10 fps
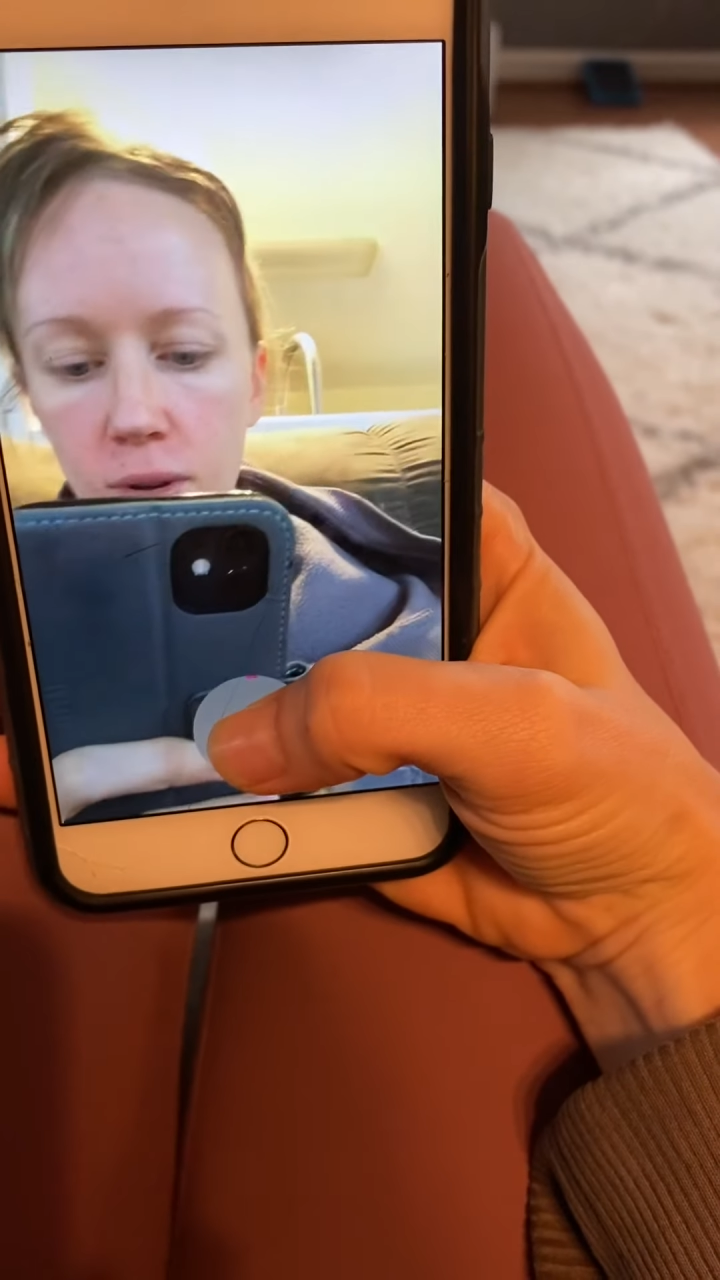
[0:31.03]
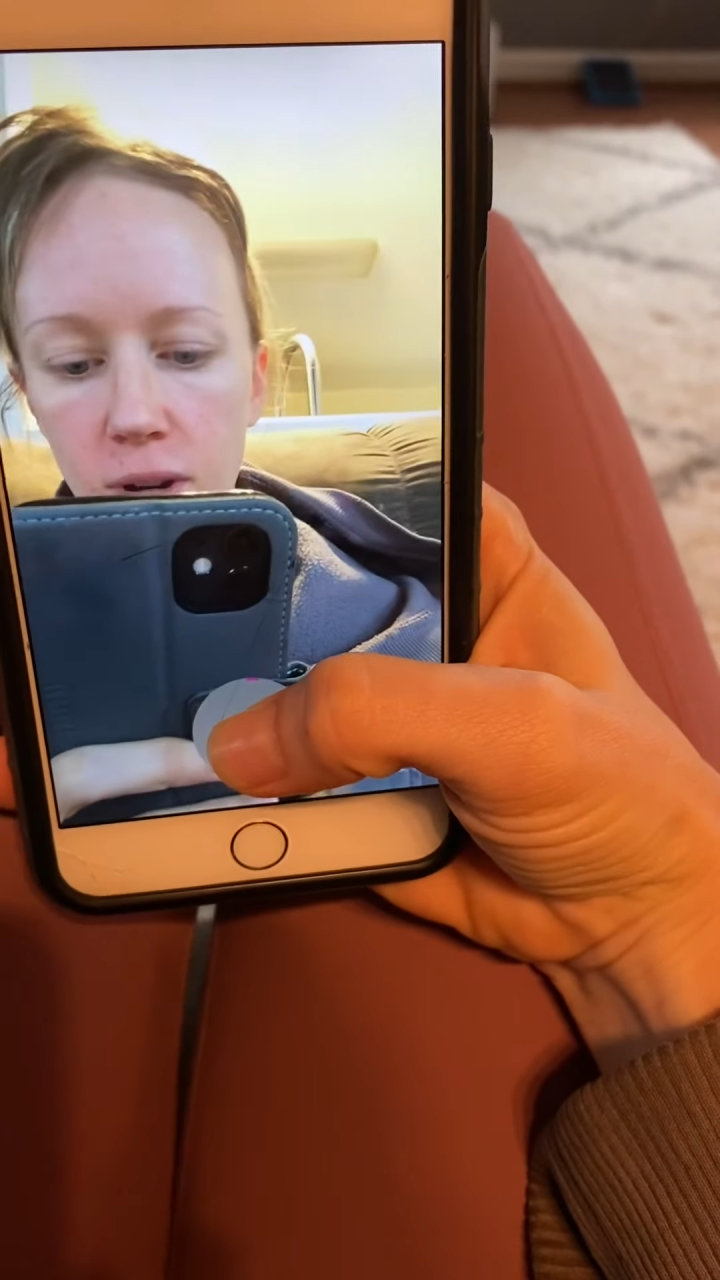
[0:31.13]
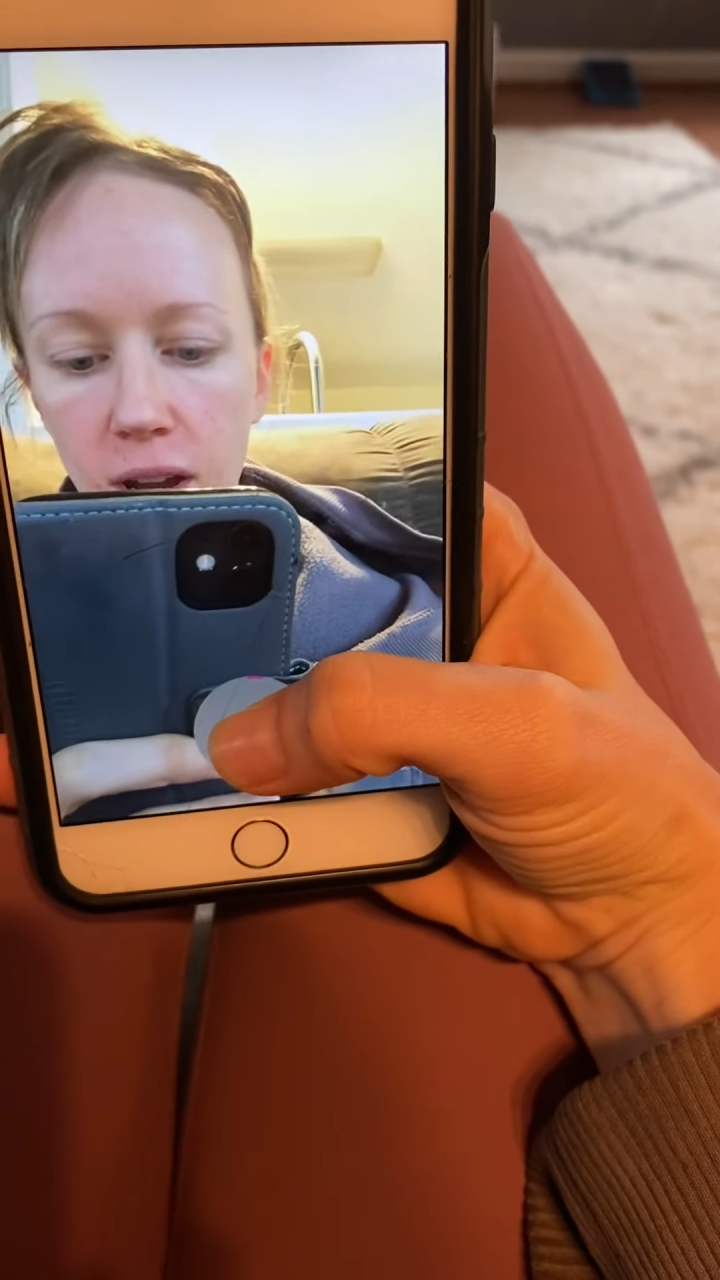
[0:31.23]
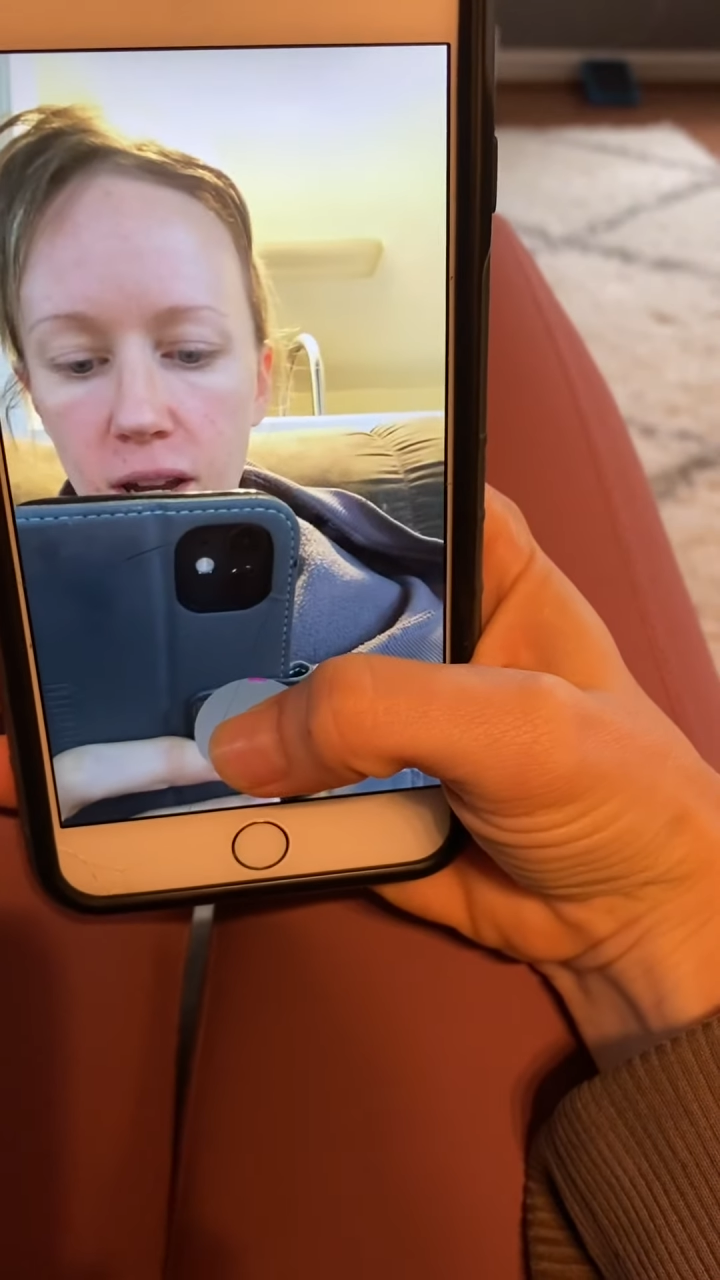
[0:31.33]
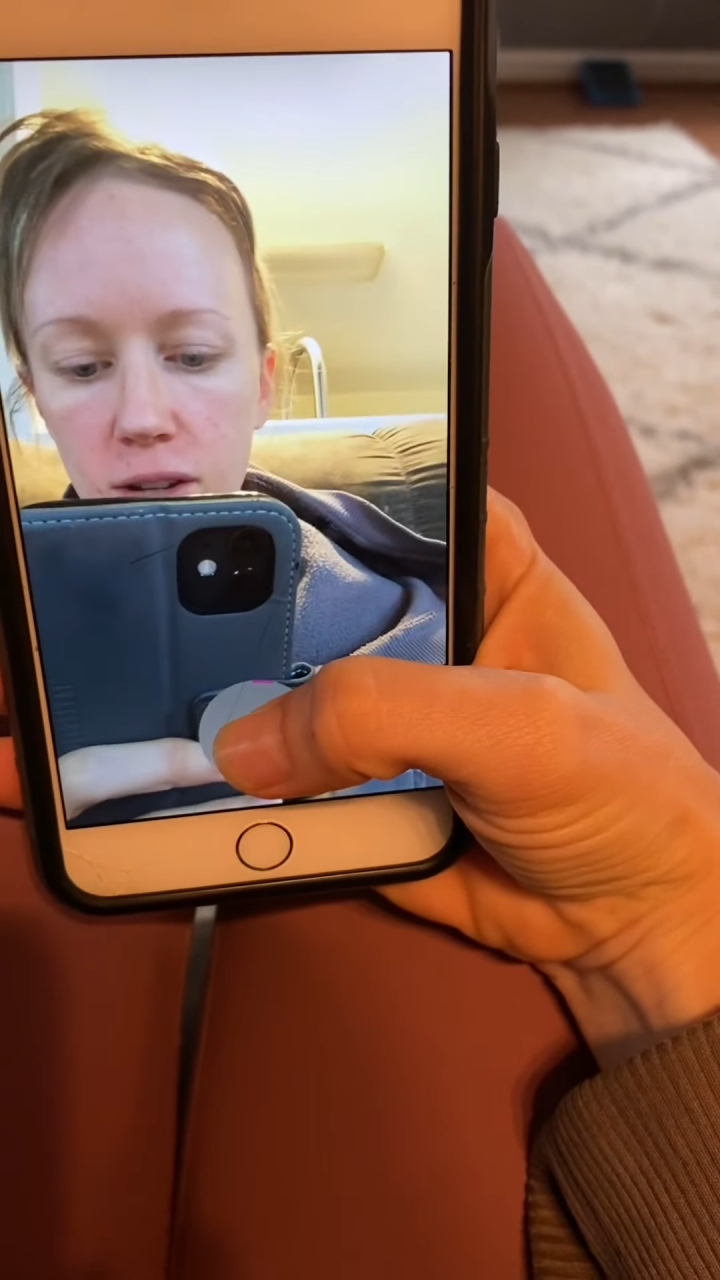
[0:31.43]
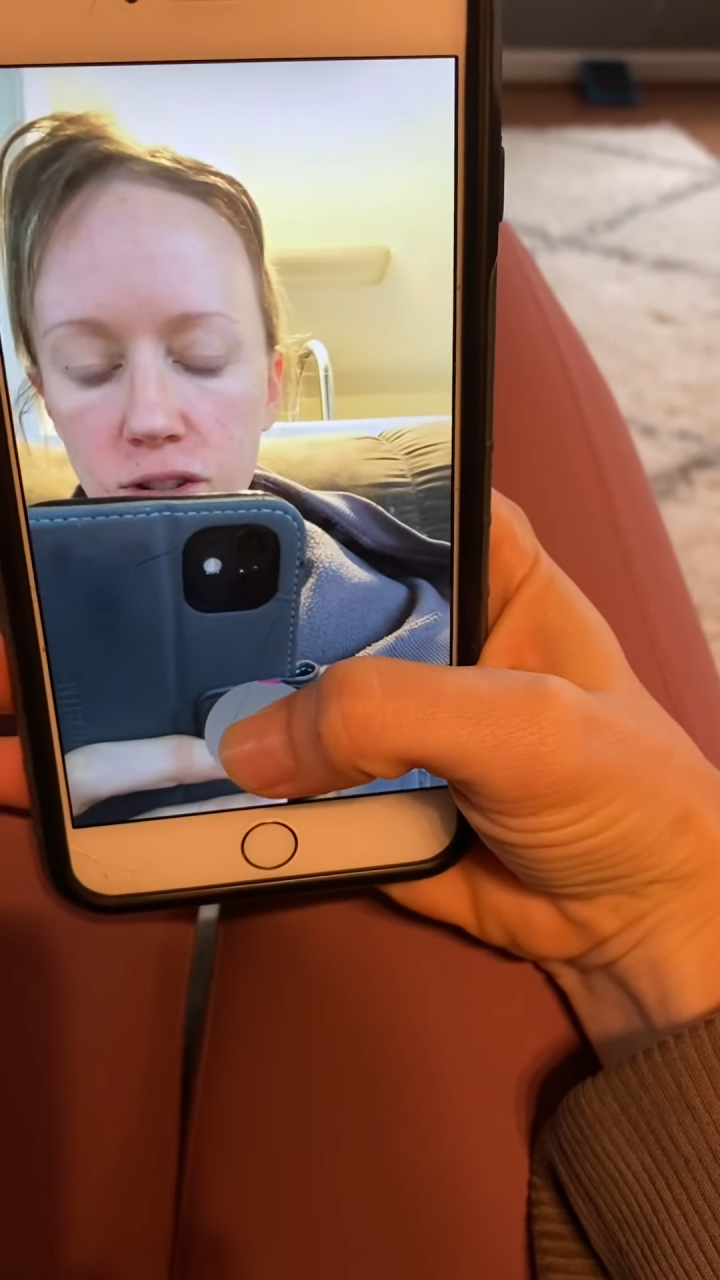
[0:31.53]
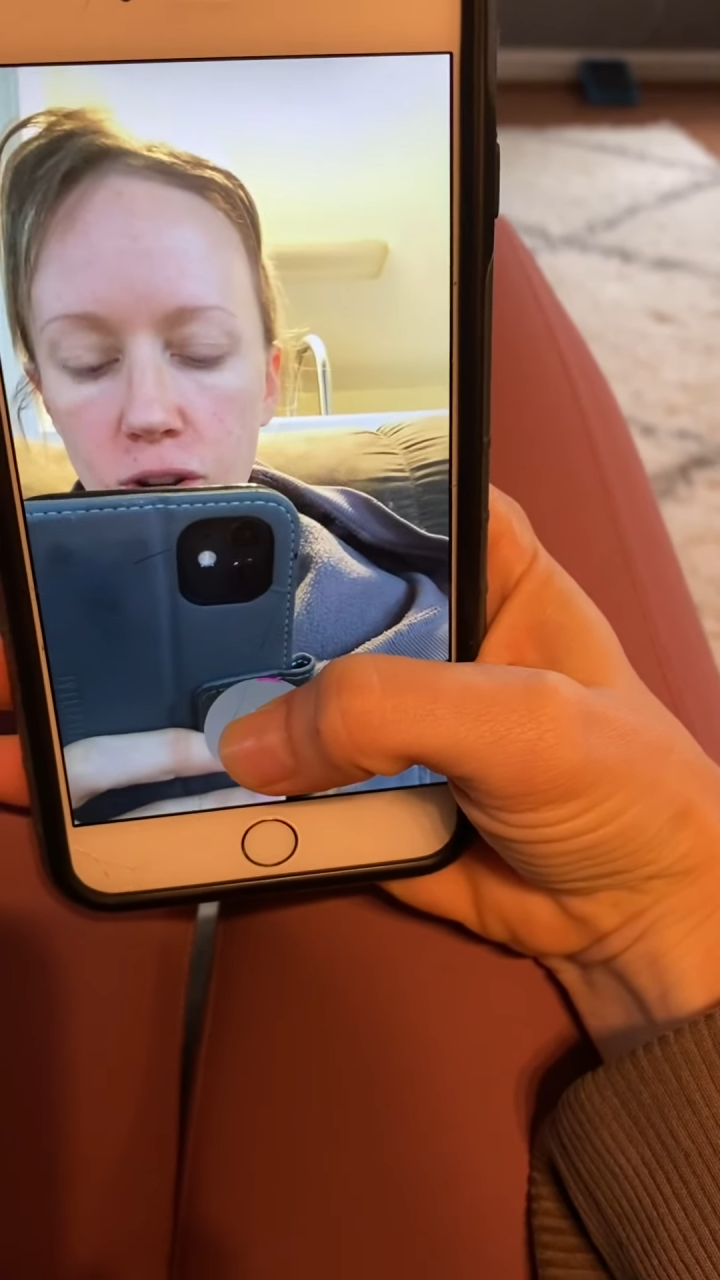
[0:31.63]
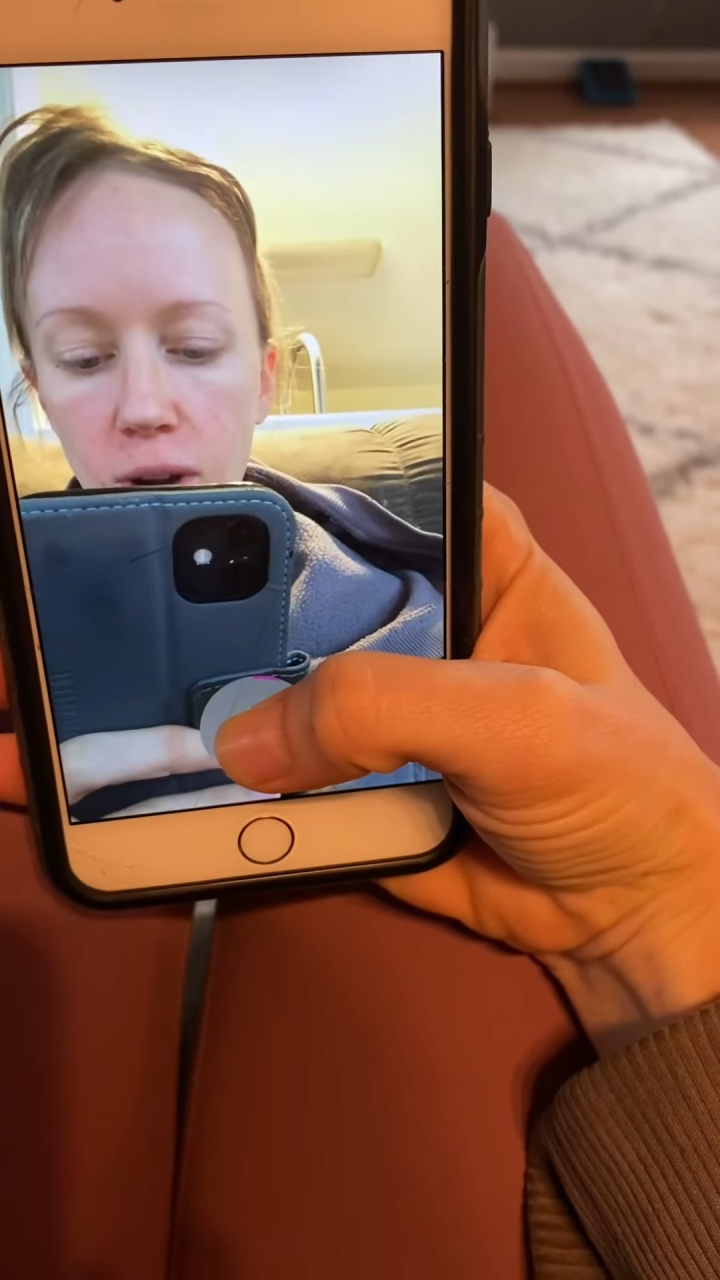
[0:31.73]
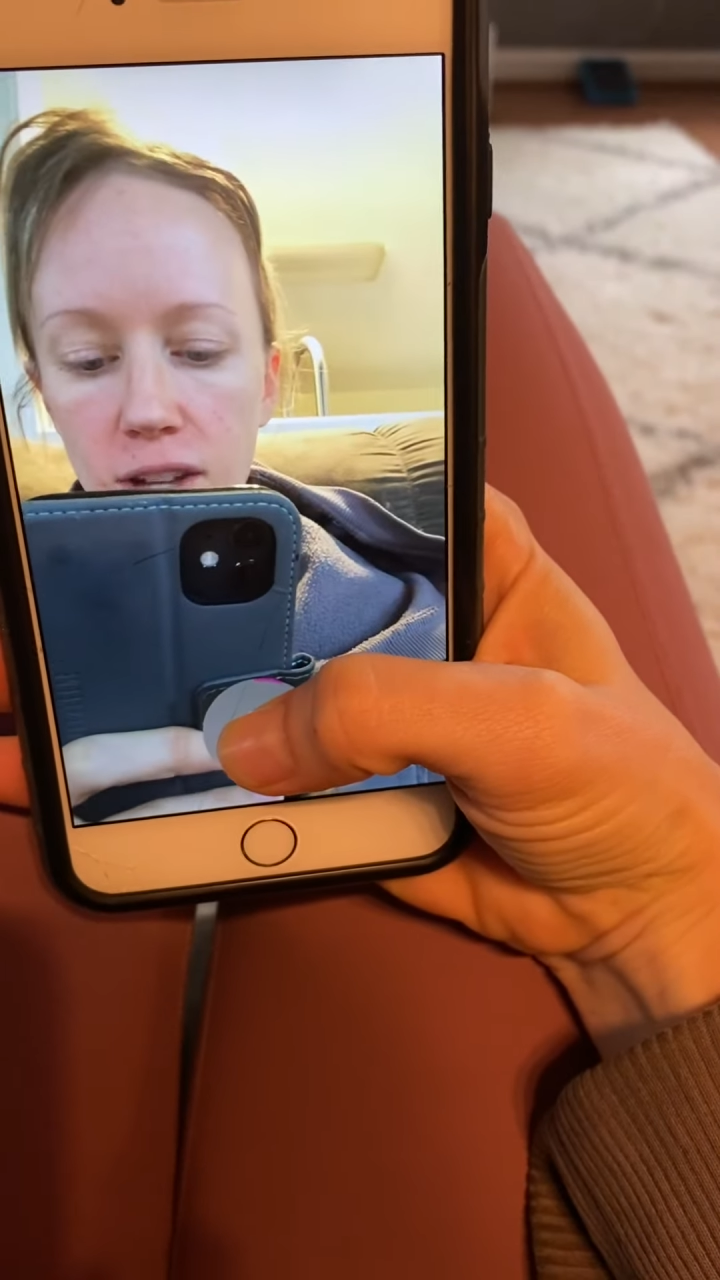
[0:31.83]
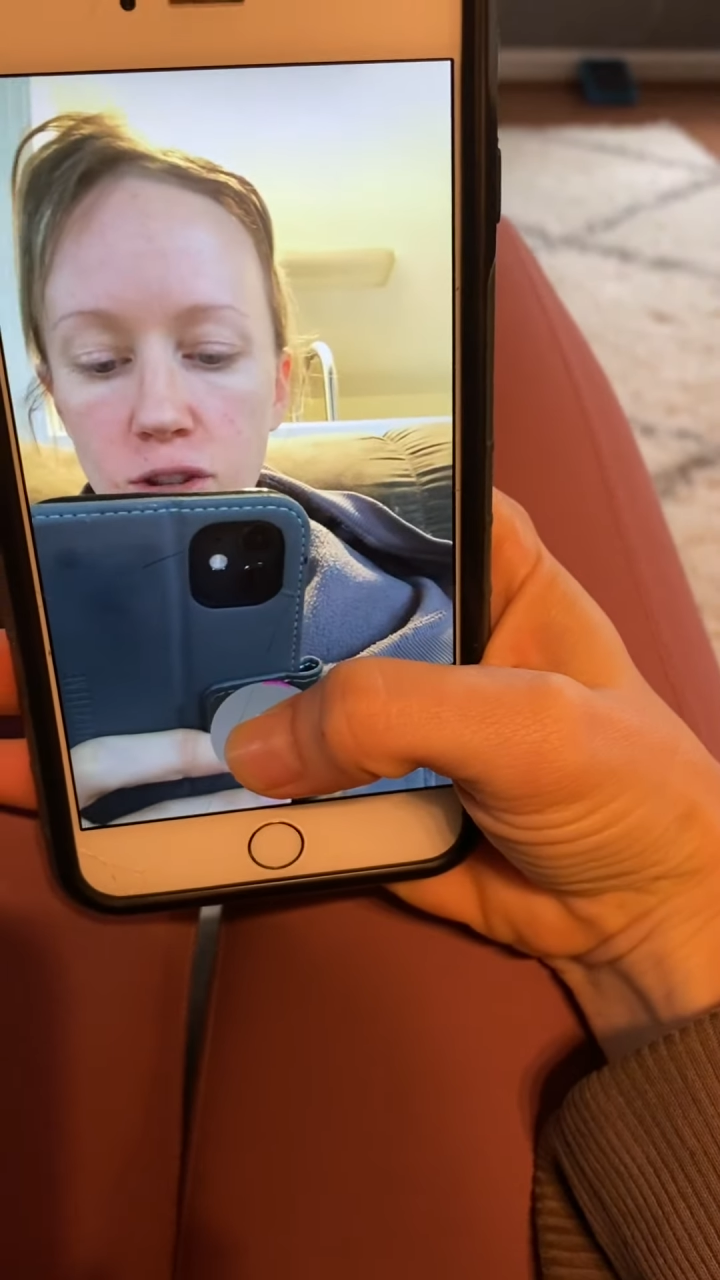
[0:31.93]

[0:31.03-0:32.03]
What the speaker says: Okay, so as